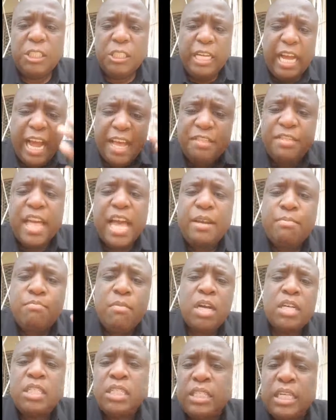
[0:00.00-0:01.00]
And that
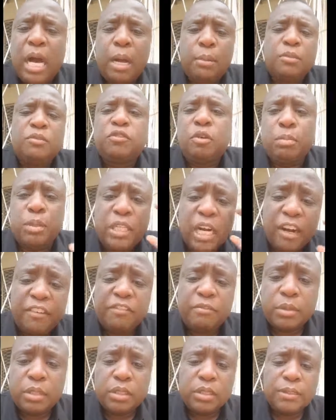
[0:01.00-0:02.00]
money comes from
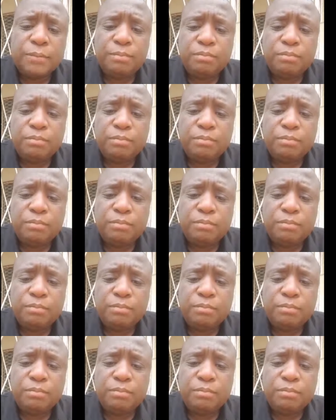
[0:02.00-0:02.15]
government.